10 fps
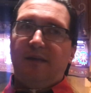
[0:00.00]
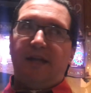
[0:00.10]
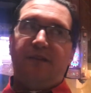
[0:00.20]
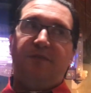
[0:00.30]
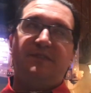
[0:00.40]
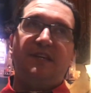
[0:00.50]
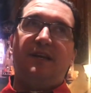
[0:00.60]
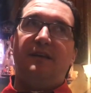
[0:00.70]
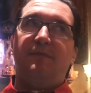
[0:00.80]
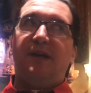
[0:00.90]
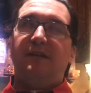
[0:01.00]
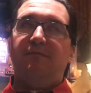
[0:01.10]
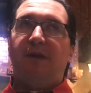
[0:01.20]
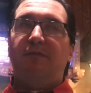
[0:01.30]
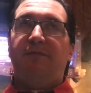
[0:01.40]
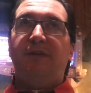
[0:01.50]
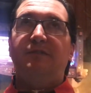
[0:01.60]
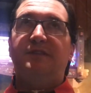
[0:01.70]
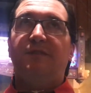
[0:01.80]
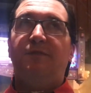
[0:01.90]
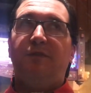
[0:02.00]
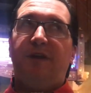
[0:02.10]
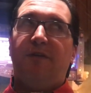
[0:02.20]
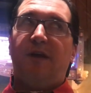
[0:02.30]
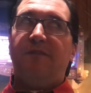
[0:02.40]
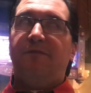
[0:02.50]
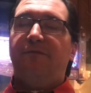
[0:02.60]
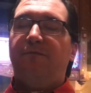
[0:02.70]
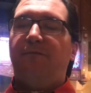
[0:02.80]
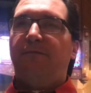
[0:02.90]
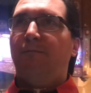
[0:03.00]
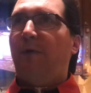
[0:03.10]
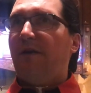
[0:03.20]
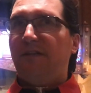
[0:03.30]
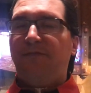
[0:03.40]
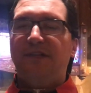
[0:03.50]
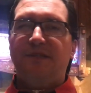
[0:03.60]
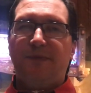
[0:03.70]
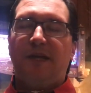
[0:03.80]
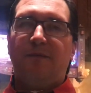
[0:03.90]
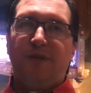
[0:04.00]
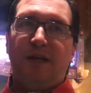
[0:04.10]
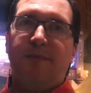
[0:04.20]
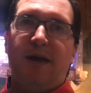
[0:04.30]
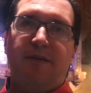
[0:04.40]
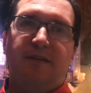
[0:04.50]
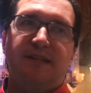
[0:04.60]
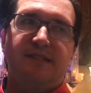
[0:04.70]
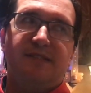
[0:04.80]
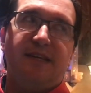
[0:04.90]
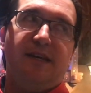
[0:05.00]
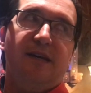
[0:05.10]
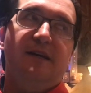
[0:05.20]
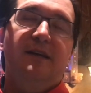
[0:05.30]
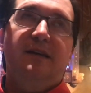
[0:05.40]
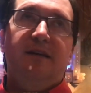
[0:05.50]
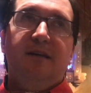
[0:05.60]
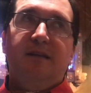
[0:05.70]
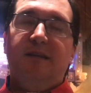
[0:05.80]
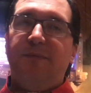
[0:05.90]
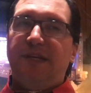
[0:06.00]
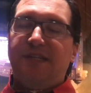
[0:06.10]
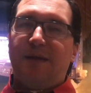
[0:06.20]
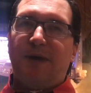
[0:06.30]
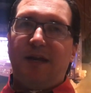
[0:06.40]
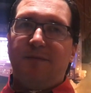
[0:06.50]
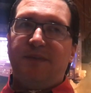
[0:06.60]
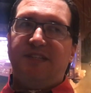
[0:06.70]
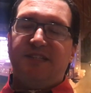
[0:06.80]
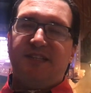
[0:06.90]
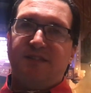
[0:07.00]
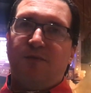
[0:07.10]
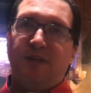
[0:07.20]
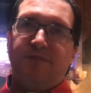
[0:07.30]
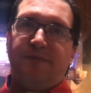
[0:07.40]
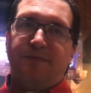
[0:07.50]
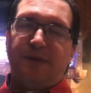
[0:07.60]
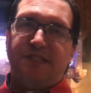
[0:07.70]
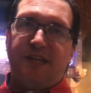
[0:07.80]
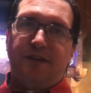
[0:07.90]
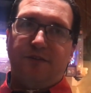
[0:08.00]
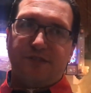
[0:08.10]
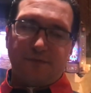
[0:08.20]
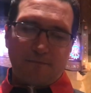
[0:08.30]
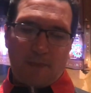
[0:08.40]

And if you've seen any of my reviews of the food here, I rarely find something I complain about unless it's like a limited time item that just doesn't quite live up to my standards.